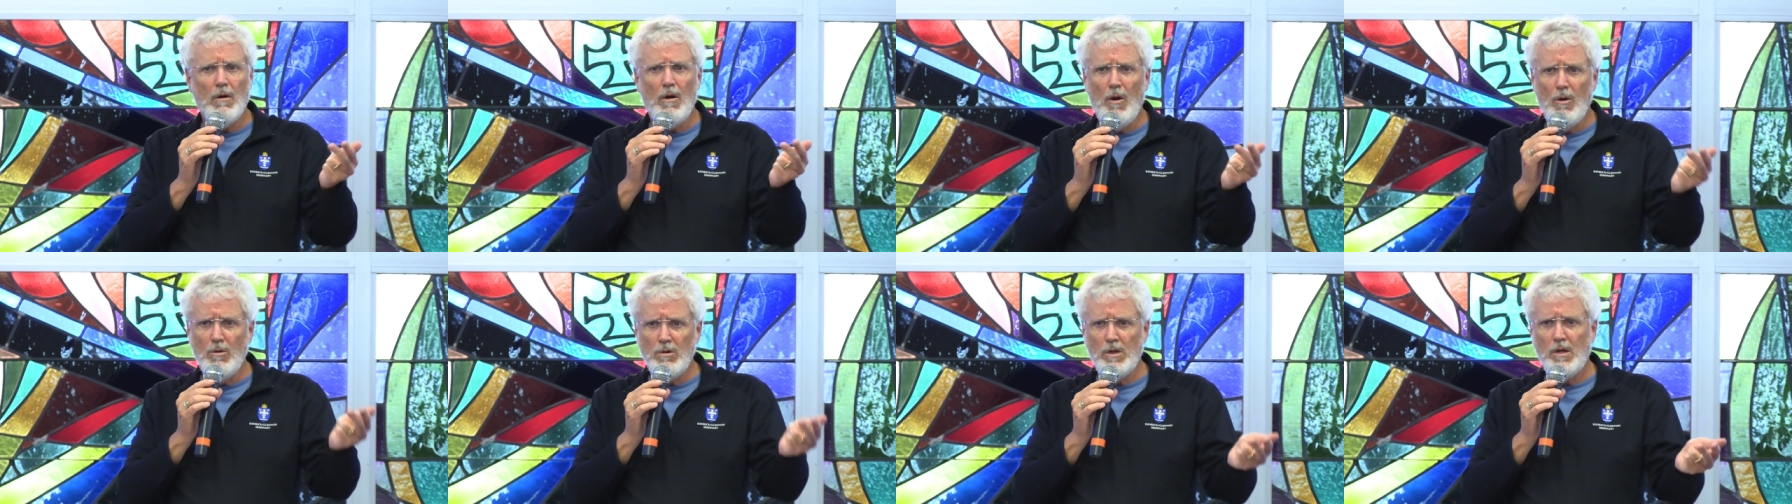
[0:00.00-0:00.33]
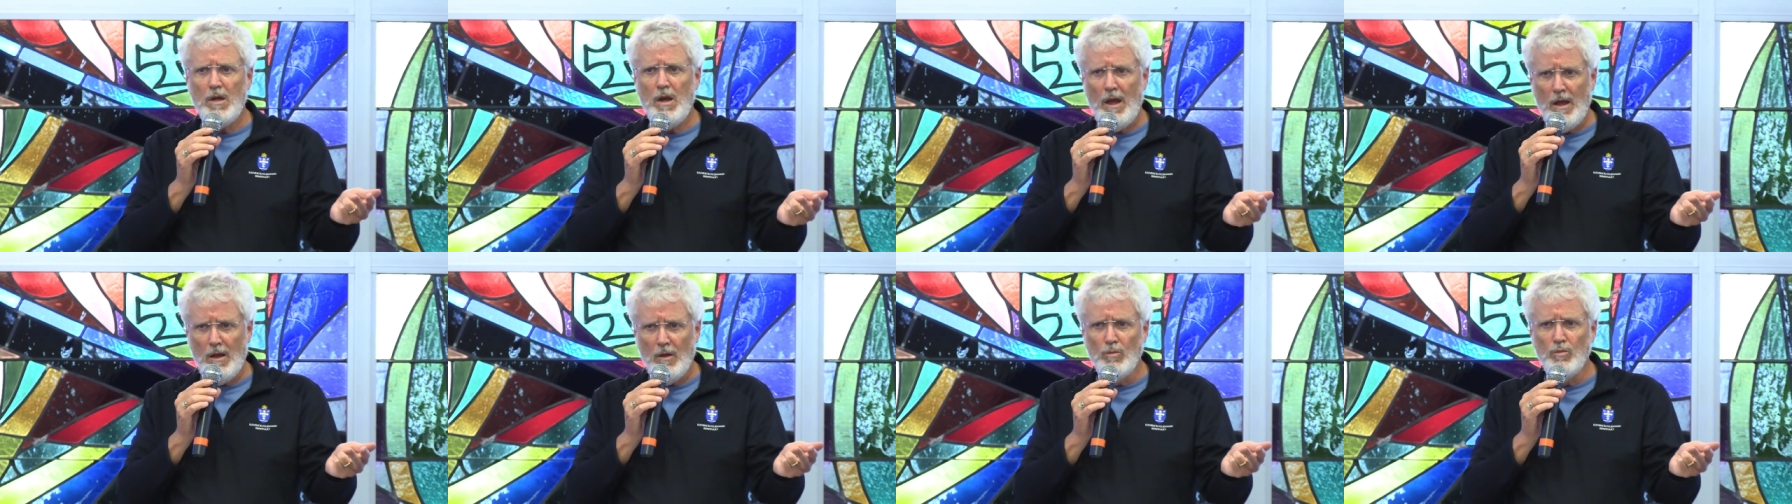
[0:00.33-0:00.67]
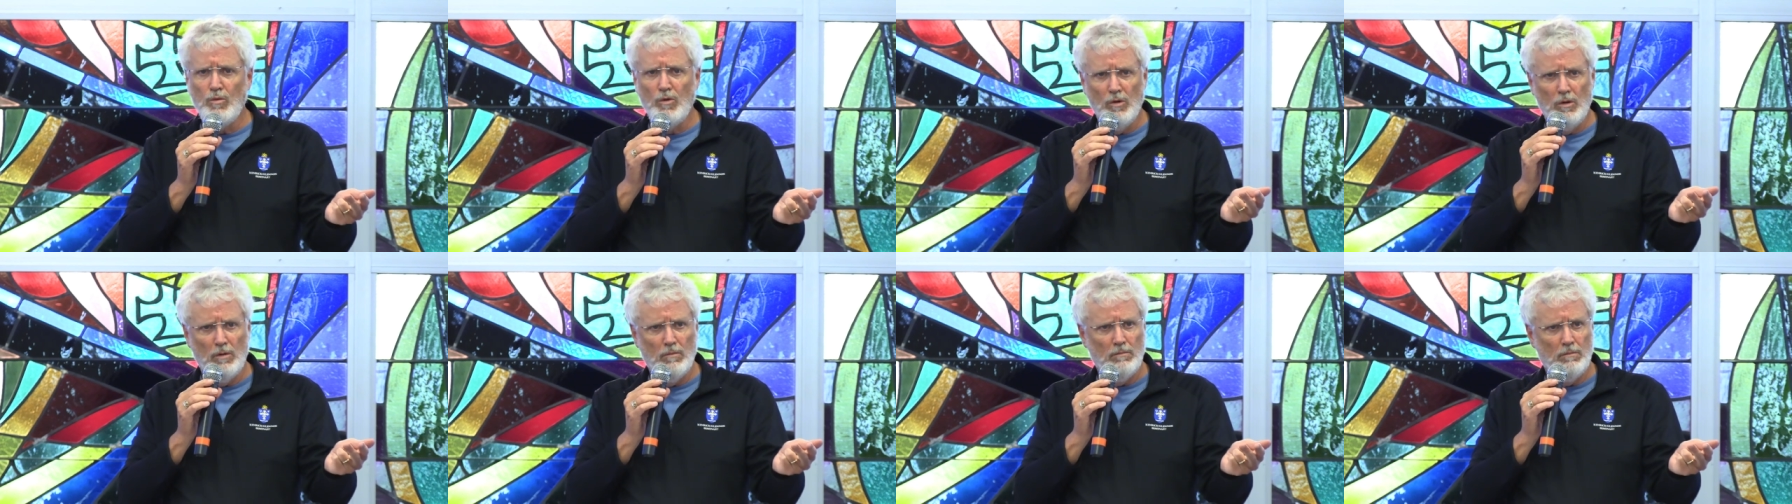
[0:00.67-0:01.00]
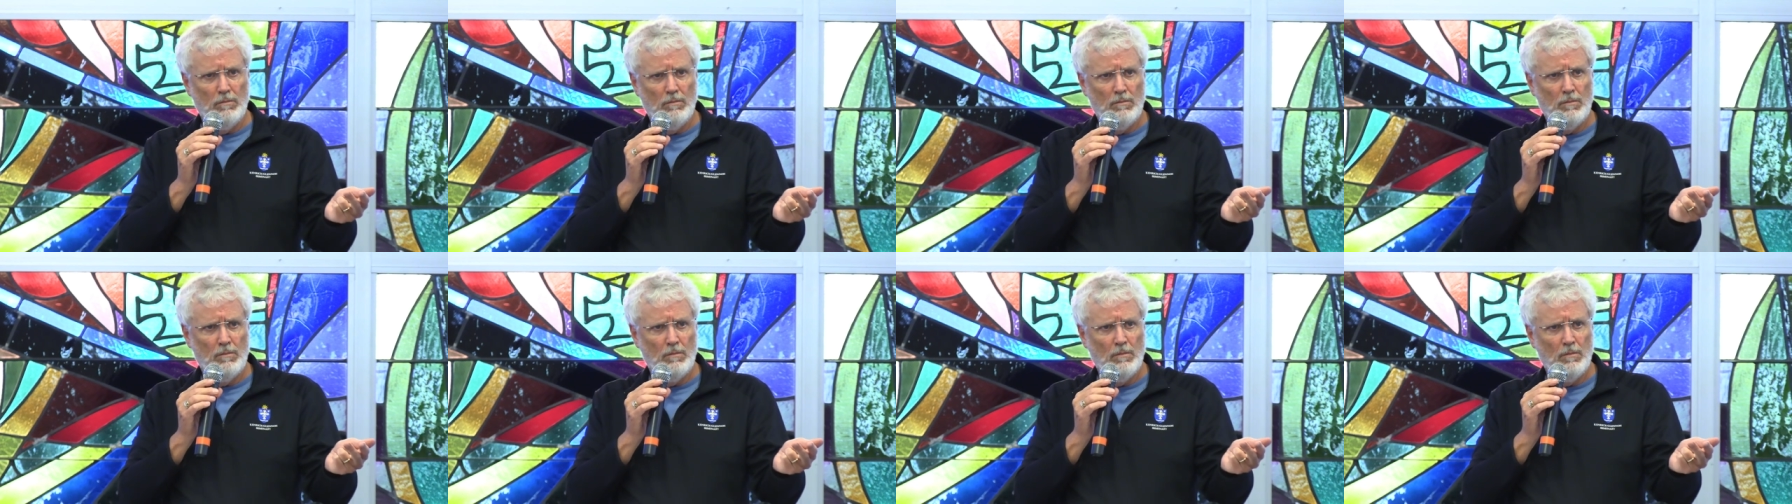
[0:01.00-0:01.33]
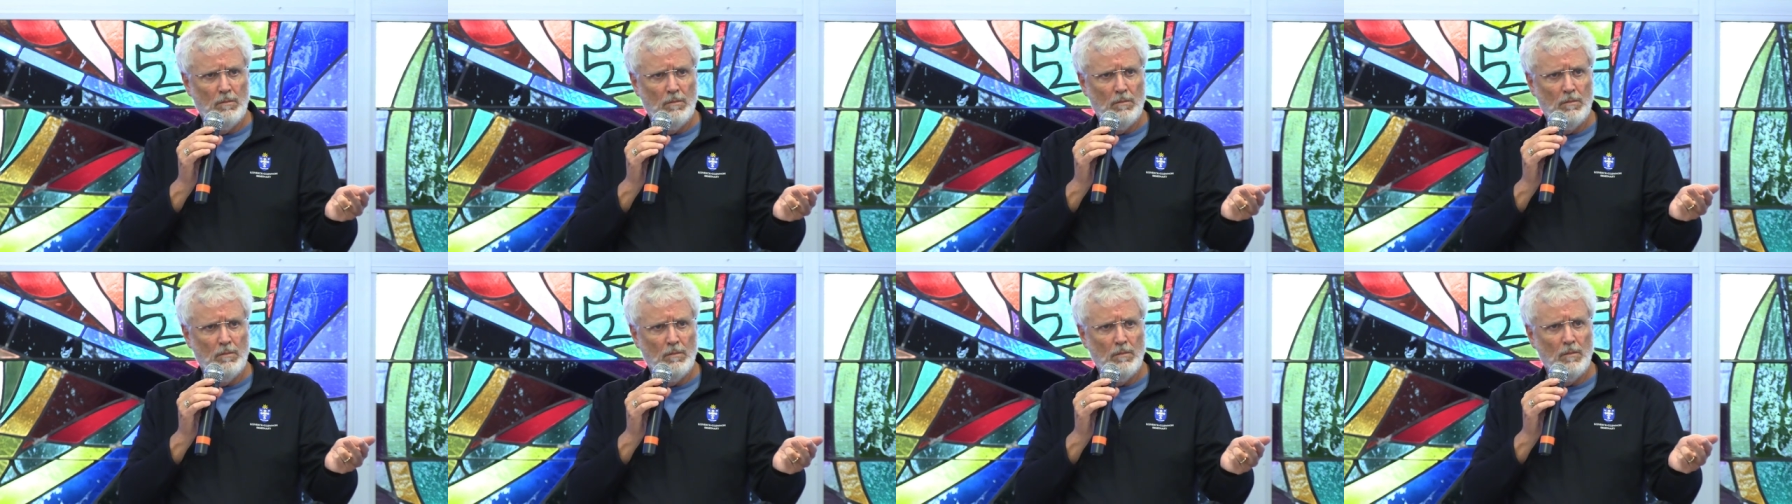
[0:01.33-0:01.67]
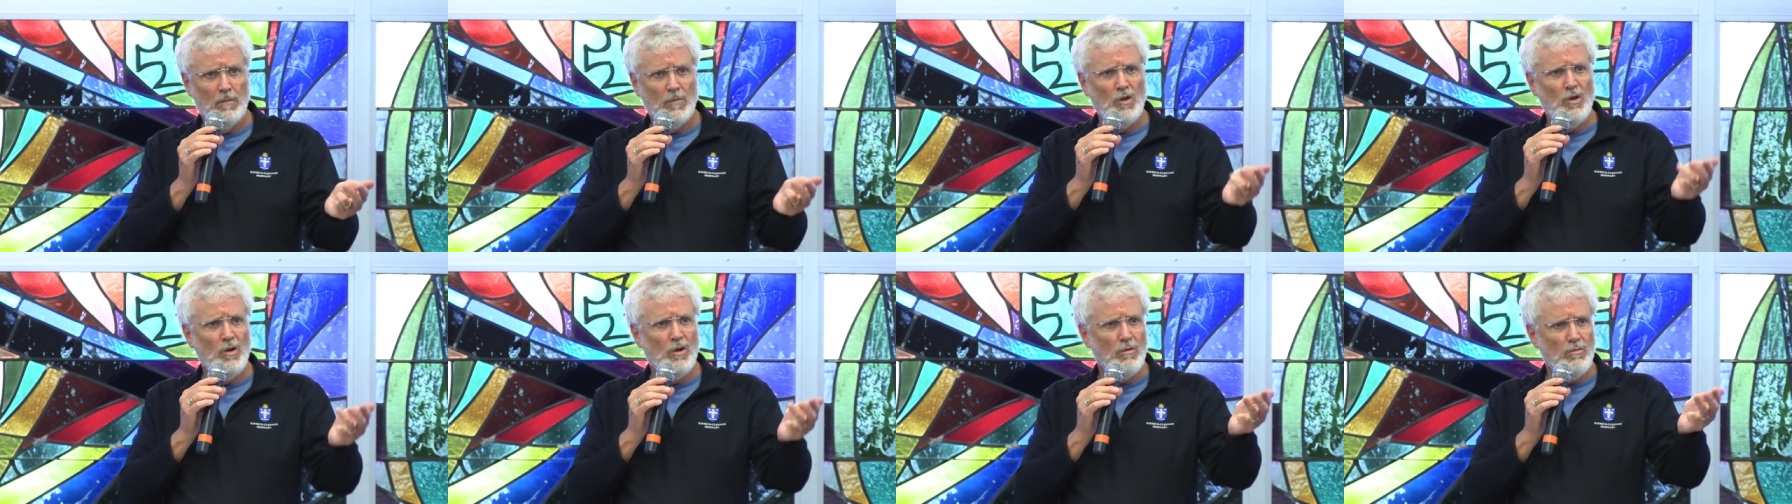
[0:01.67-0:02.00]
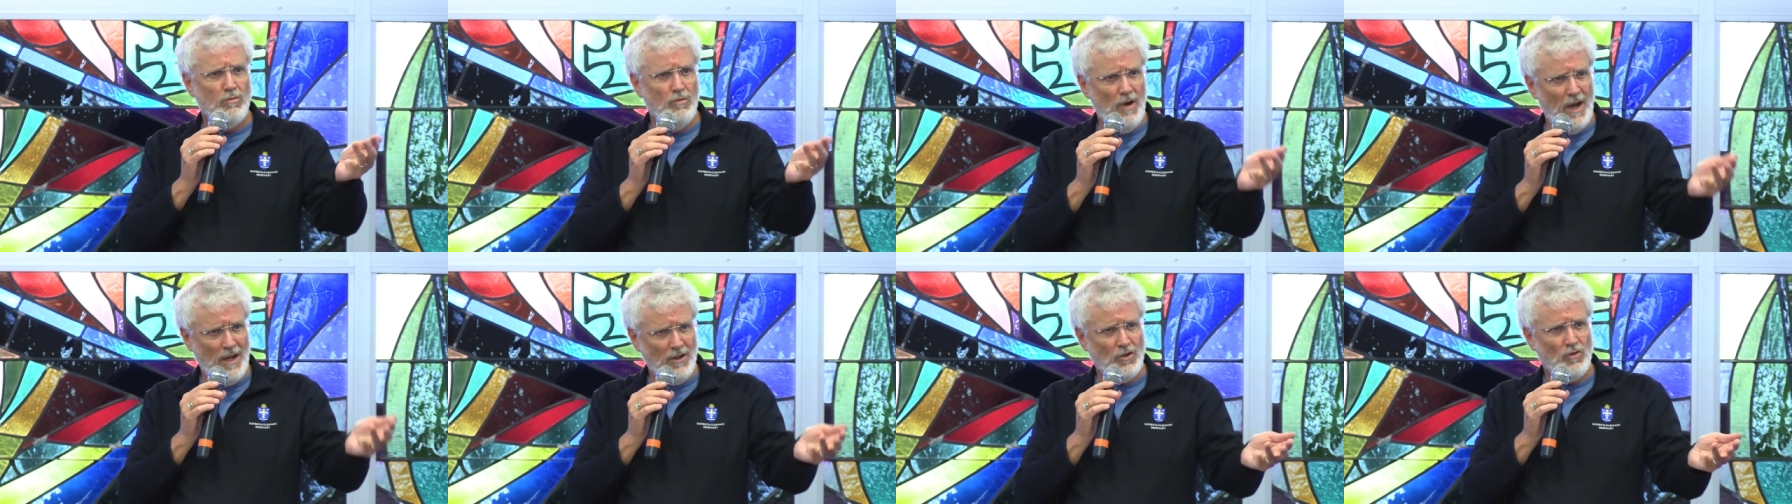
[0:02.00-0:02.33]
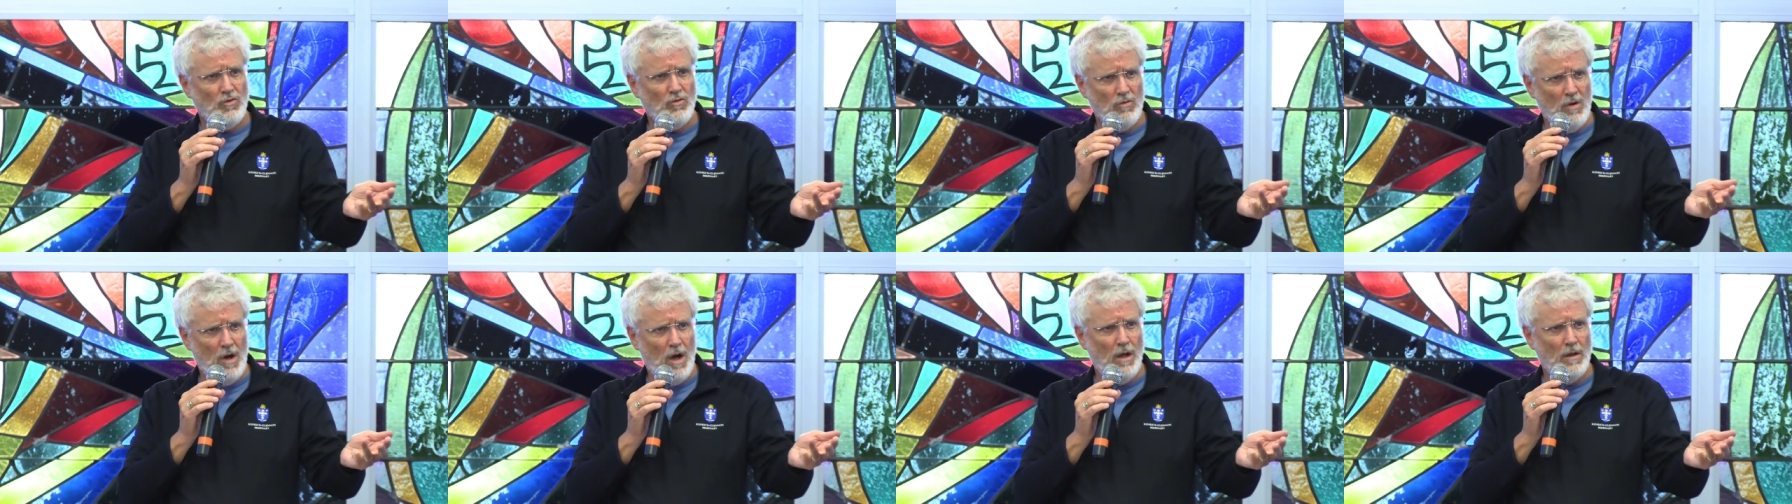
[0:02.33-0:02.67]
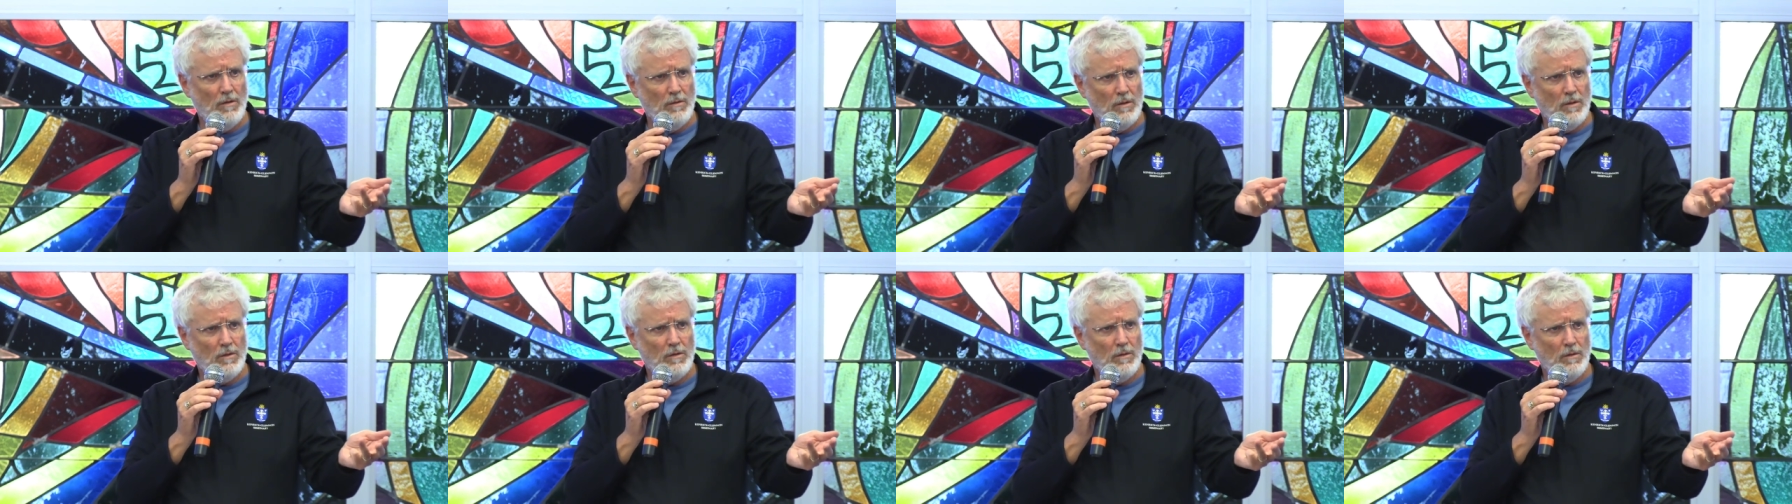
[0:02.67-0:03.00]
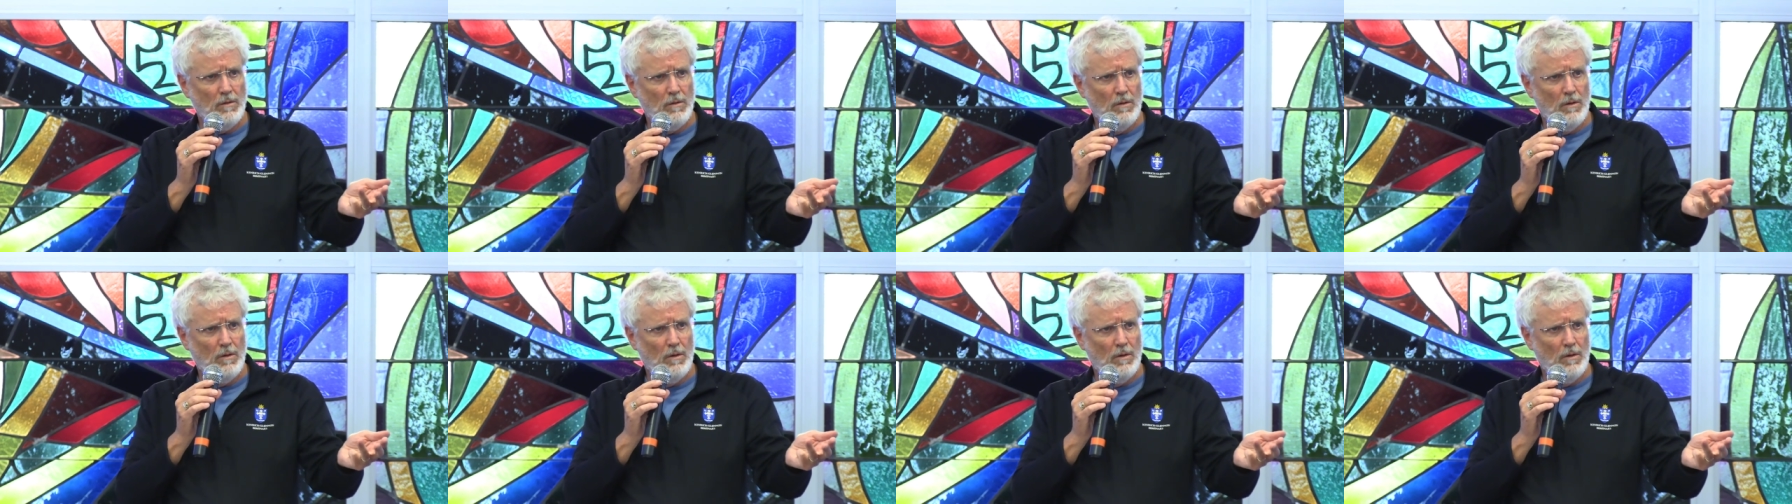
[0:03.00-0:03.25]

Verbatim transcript: hotel room, your restaurants.